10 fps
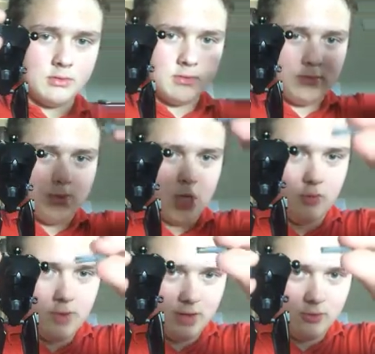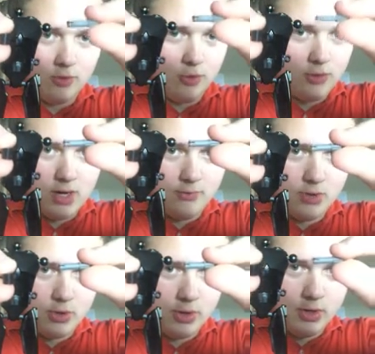No, Radical, you're not
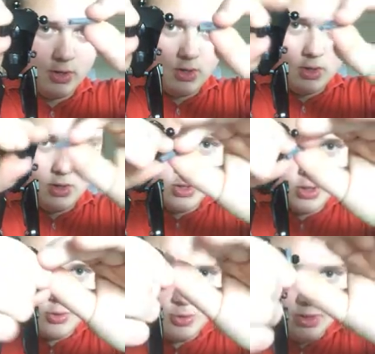retarded. We're going to